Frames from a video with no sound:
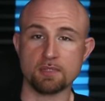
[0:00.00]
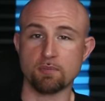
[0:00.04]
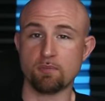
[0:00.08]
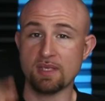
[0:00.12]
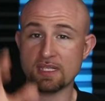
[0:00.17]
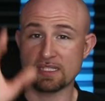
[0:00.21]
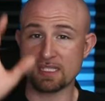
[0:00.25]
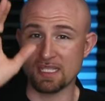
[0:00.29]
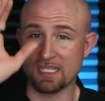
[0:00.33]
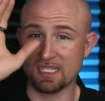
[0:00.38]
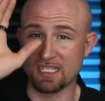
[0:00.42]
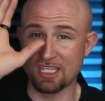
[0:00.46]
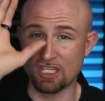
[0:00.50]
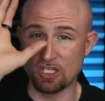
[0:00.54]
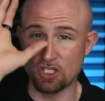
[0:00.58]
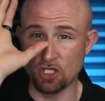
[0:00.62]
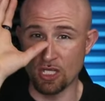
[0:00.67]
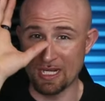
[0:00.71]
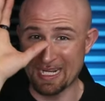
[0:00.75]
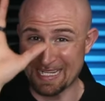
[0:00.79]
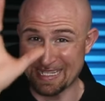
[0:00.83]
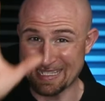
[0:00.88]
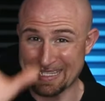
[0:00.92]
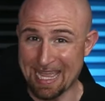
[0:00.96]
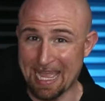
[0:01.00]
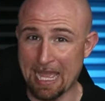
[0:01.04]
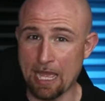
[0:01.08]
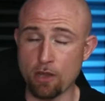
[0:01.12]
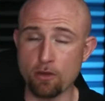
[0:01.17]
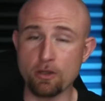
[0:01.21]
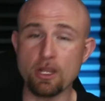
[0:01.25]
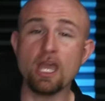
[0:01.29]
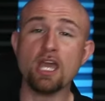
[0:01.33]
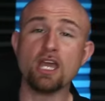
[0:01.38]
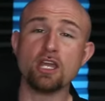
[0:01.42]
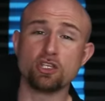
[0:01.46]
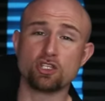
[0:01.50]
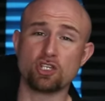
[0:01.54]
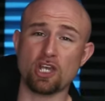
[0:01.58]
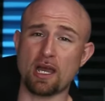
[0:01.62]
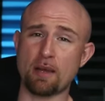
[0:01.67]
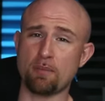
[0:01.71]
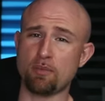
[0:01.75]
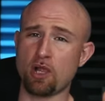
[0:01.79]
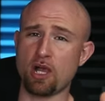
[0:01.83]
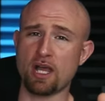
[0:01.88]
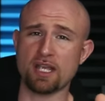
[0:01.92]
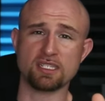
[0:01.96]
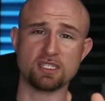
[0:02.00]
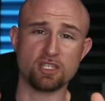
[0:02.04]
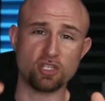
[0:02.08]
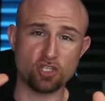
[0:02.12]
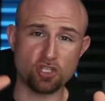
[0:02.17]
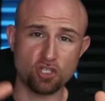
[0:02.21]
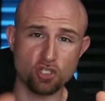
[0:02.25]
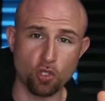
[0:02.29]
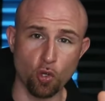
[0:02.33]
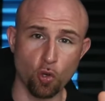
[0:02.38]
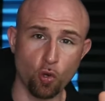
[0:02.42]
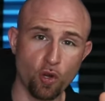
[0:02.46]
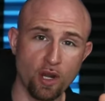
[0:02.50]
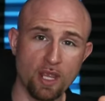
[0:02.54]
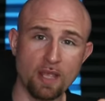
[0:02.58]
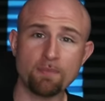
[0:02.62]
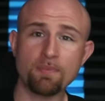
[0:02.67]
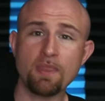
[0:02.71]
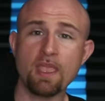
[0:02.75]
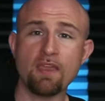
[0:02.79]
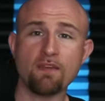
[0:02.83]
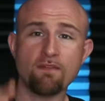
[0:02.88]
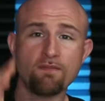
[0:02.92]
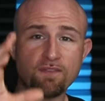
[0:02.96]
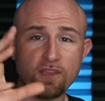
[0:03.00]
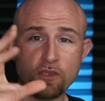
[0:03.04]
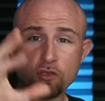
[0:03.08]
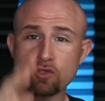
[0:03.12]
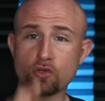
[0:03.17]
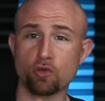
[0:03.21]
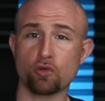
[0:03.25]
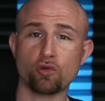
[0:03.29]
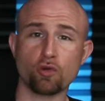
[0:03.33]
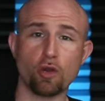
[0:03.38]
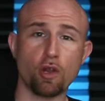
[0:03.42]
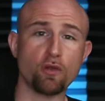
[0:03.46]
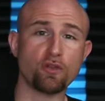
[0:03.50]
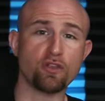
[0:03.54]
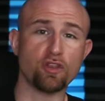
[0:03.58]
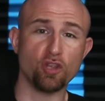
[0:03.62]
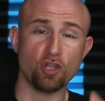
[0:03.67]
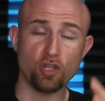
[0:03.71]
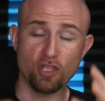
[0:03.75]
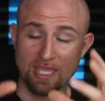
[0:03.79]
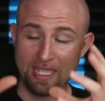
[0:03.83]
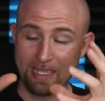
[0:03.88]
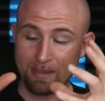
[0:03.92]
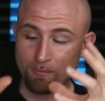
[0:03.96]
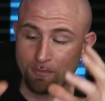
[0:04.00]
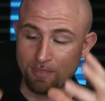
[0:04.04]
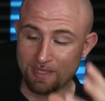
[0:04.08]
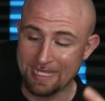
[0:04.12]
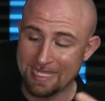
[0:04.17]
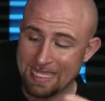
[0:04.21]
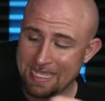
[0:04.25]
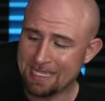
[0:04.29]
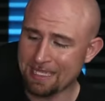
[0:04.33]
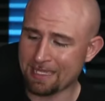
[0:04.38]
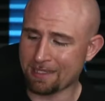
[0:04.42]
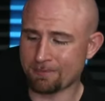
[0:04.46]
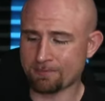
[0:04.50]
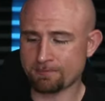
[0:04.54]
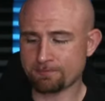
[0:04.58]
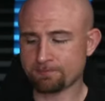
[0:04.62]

Businesses shutting down, job losses soaring, future growth looking bleak.